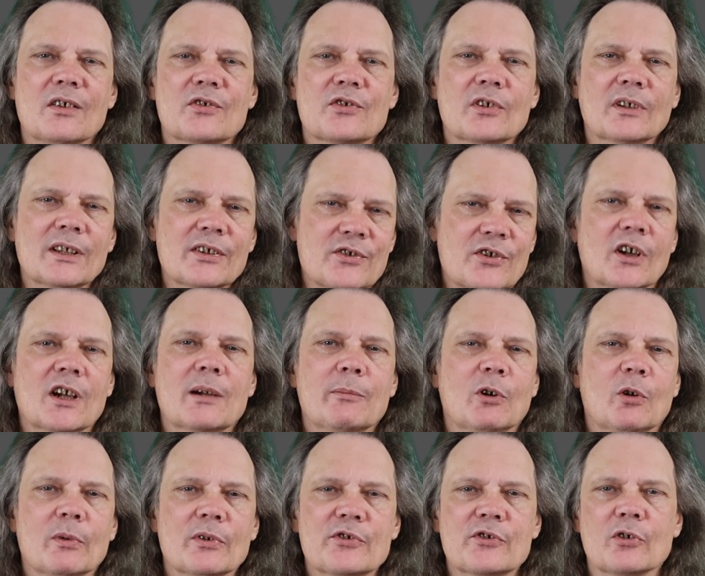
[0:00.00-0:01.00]
So let's talk
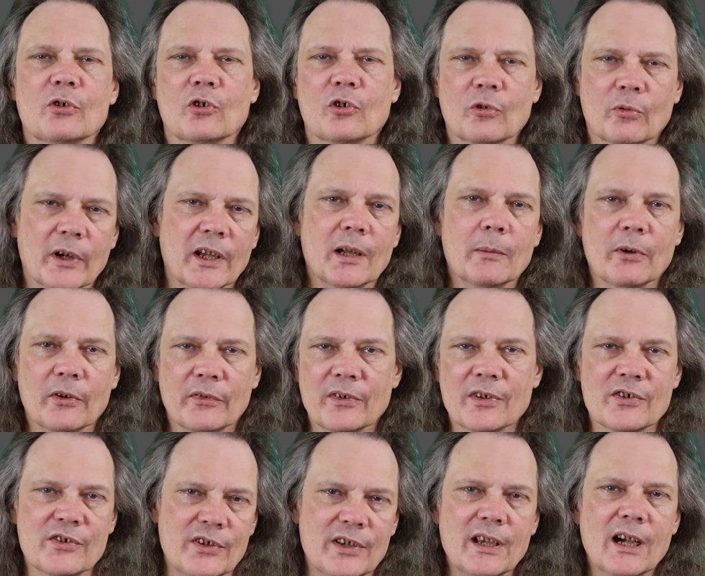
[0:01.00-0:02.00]
about what's so great about
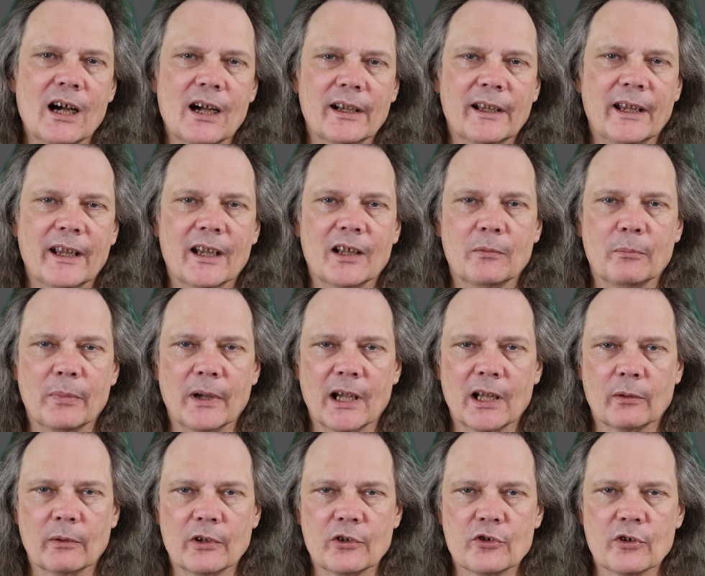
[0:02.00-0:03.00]
this Yonhan
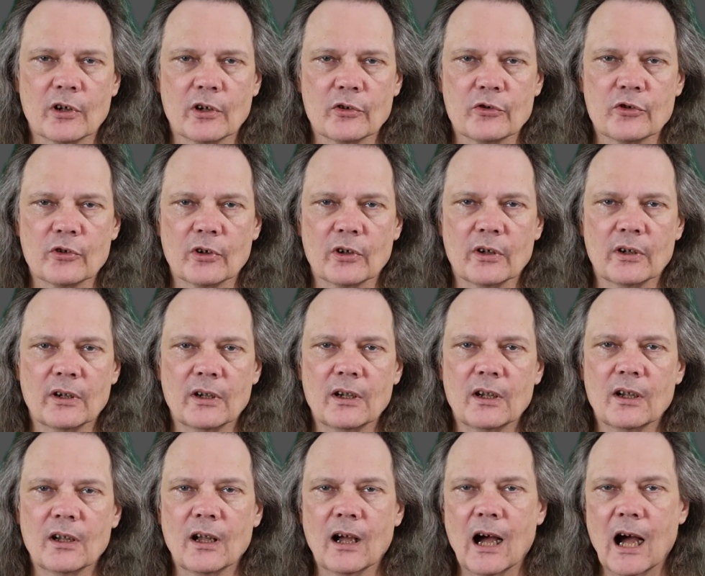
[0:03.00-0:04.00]
battery charger.
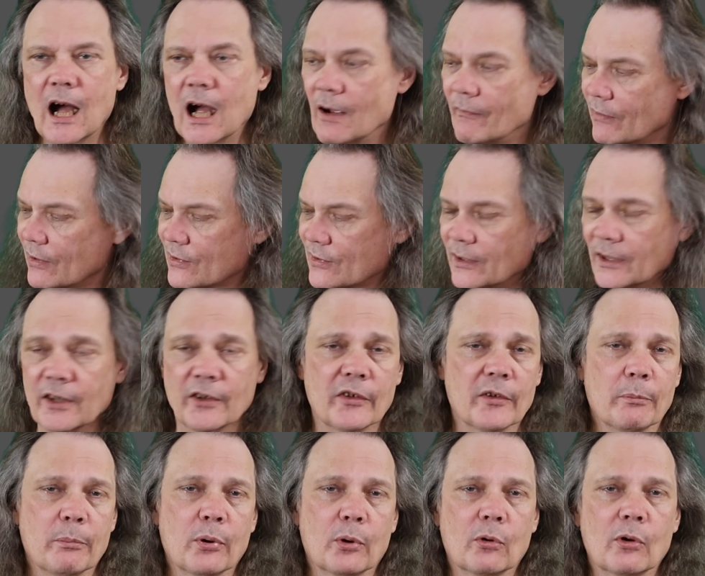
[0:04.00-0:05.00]
Obviously,
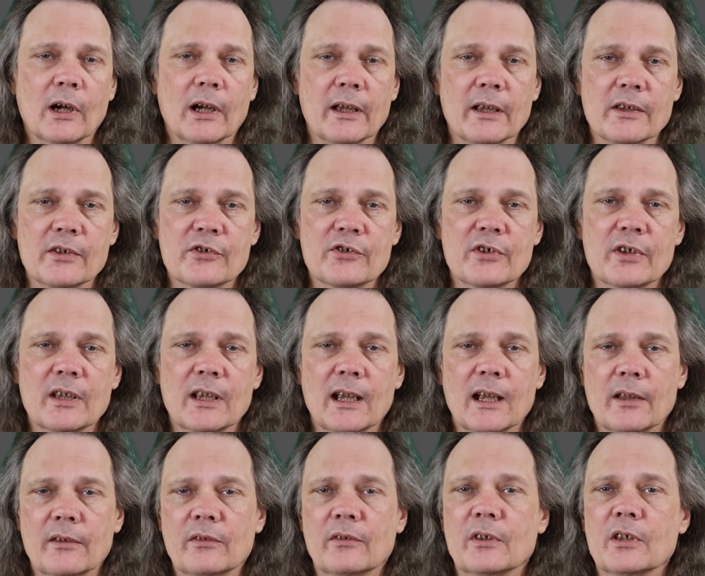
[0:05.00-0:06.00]
the price.
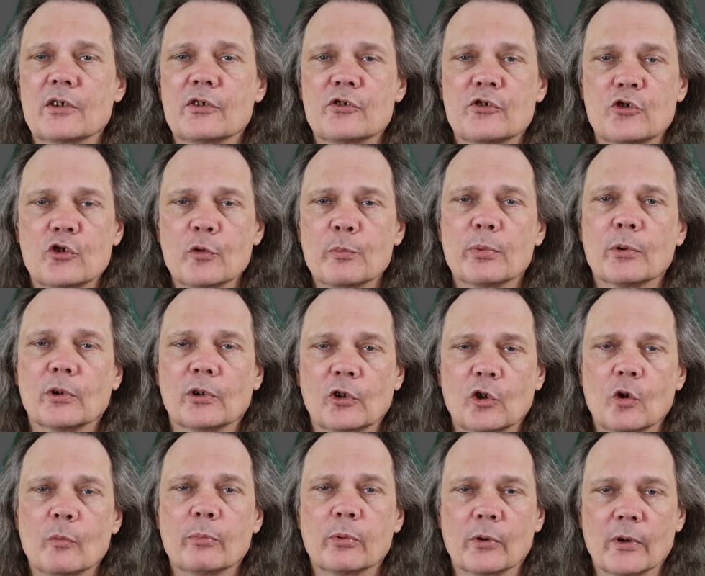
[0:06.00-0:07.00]
At this super
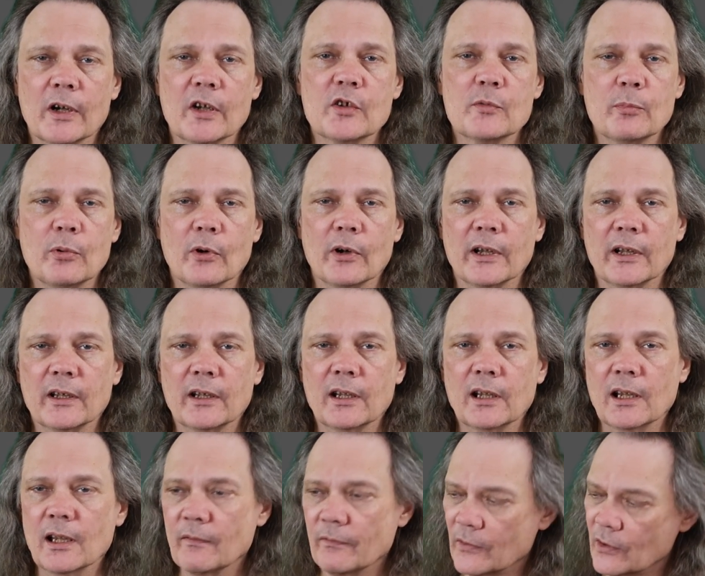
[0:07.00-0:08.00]
low price point,
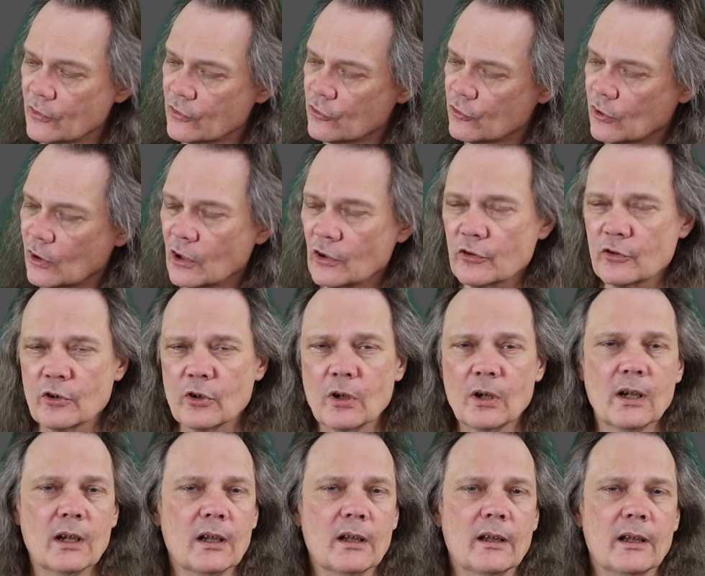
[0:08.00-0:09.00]
if this charger
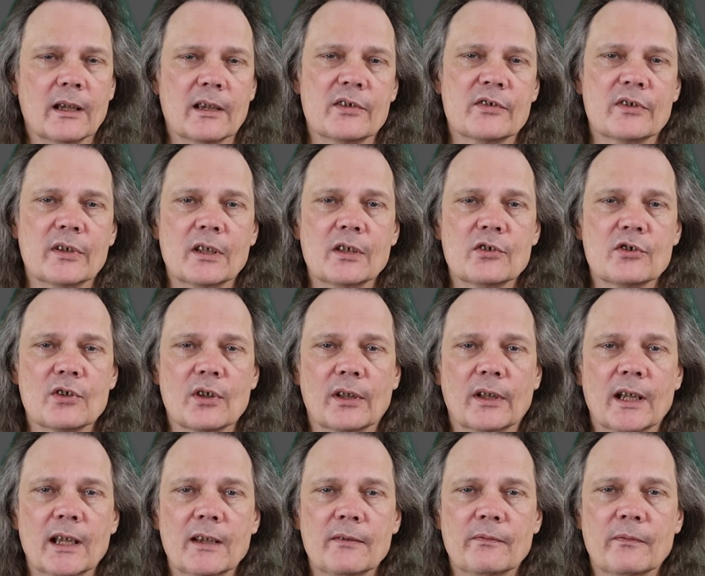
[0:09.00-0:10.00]
extends the
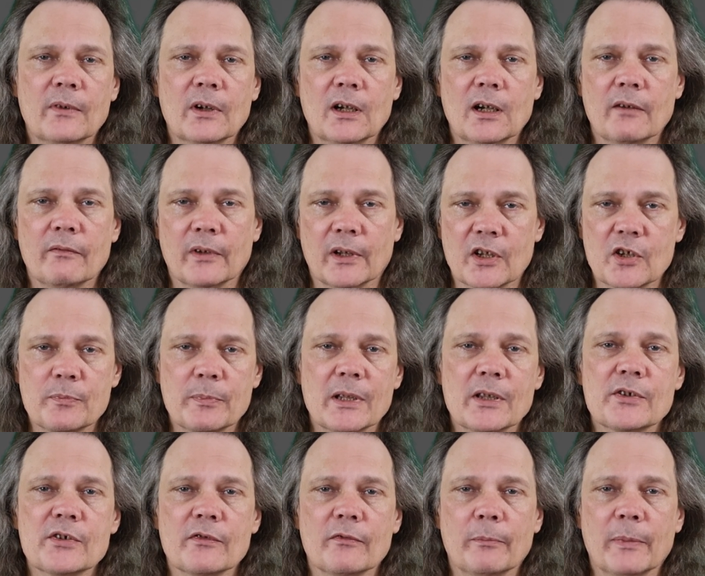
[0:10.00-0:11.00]
life of an
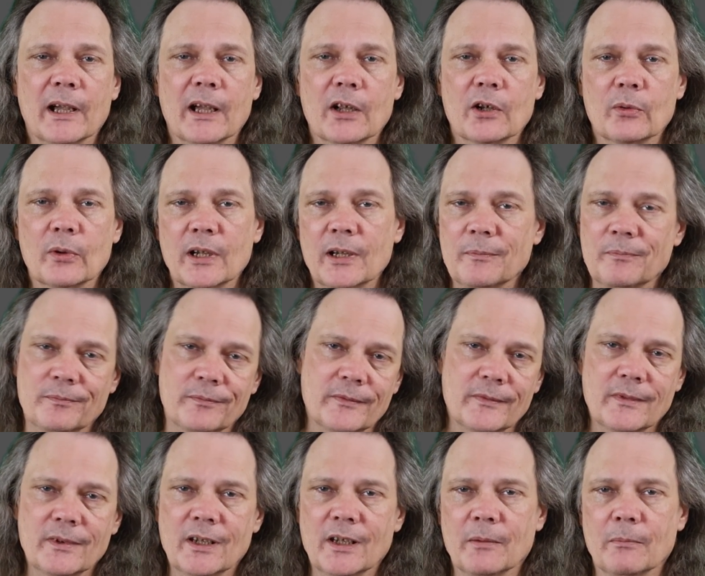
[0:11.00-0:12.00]
expensive battery,
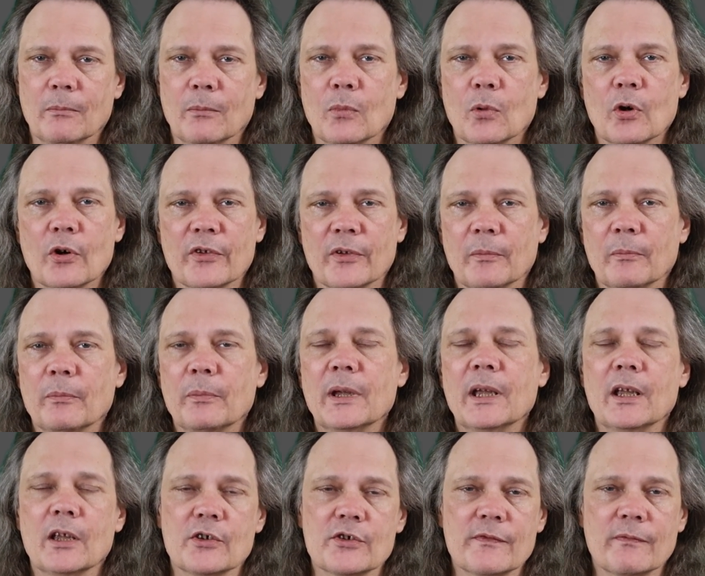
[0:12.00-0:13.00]
it more than
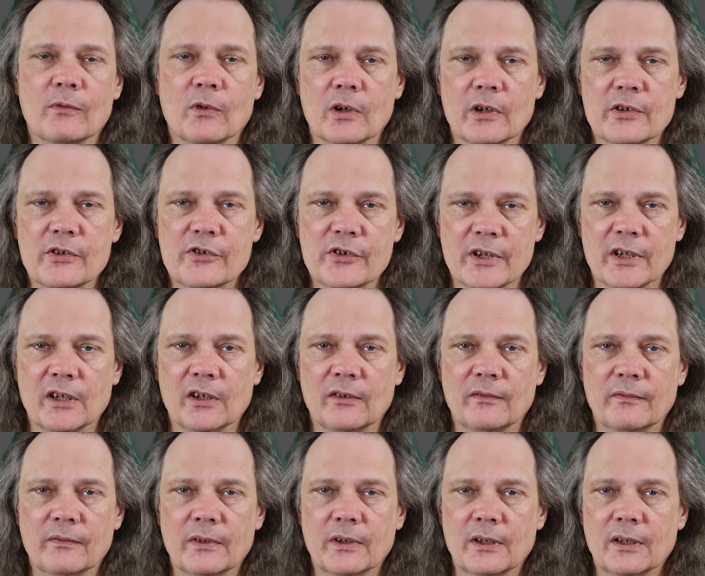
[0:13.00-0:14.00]
pays for
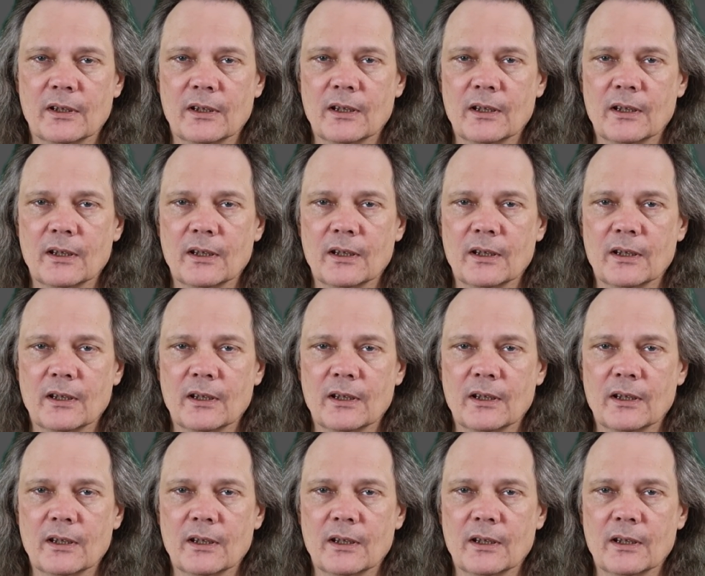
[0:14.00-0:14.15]
itself.